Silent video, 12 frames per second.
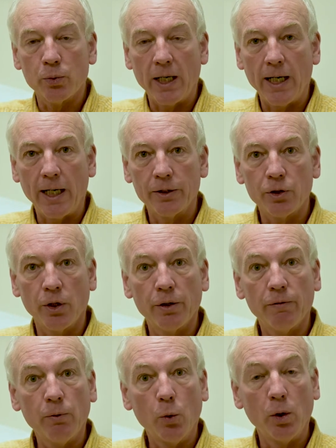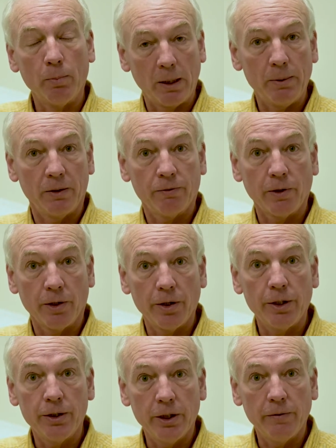rags on the floor, maybe in front of
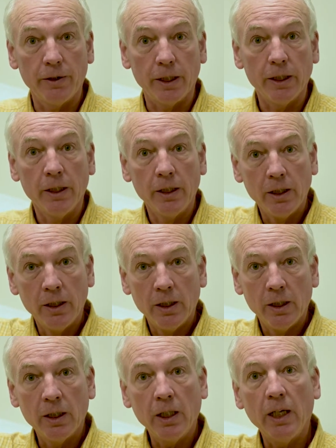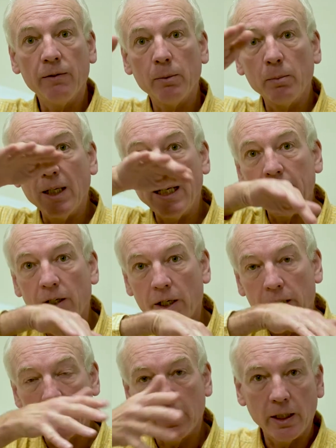the TV, and have them lay
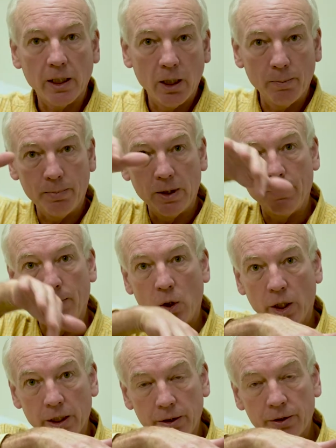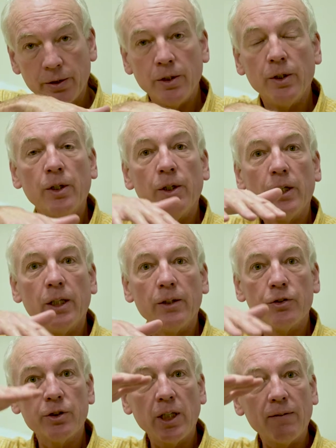on it, kind of humped up on it,
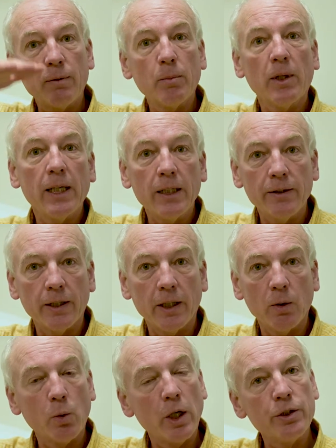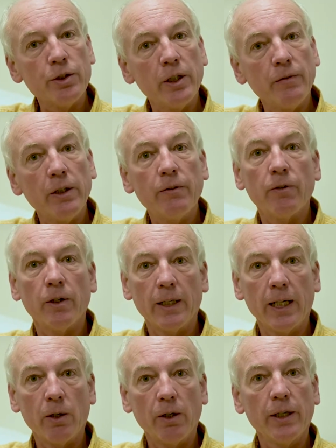and just have them lay there and watch TV for an
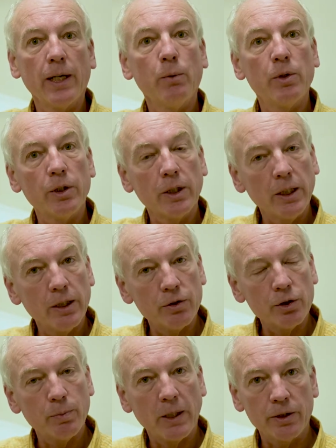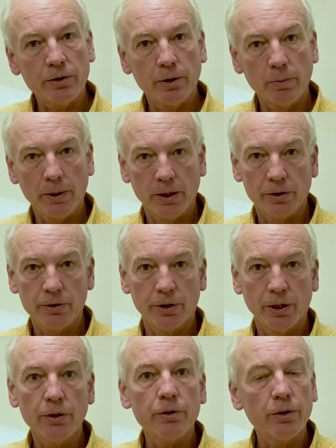hour. And that would, again, smash their penis
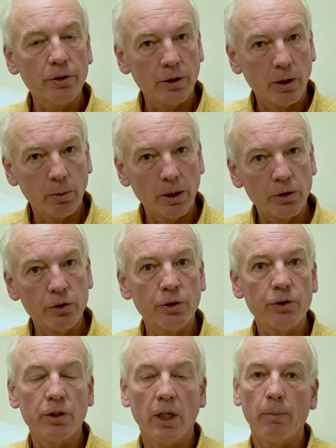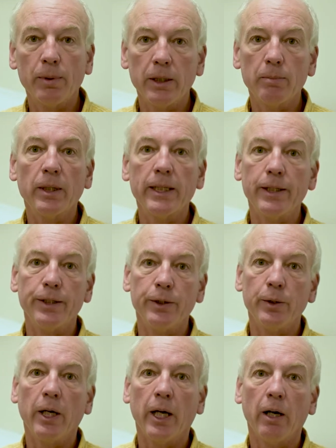against their tummy and should stop any bleeding
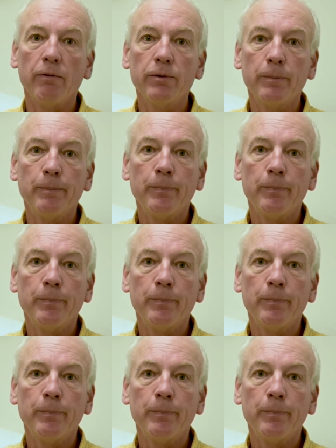you have.